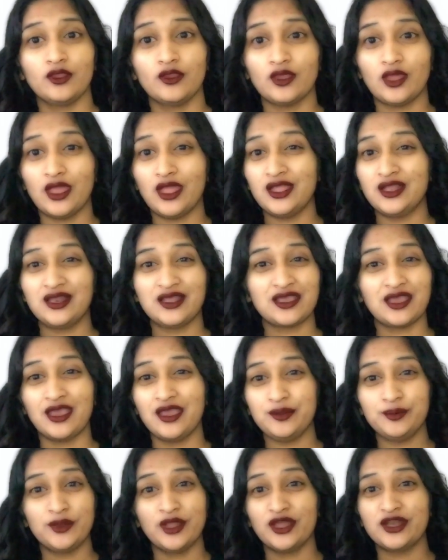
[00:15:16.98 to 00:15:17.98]

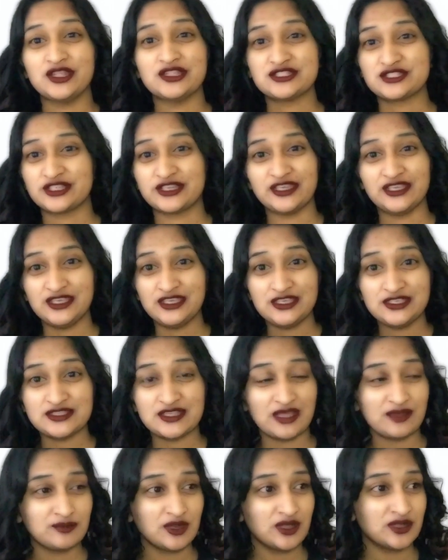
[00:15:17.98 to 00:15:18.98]
I'm not into the heat.
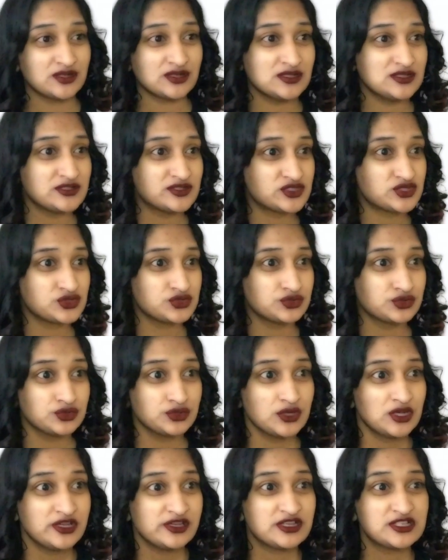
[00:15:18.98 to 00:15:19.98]
I'm not into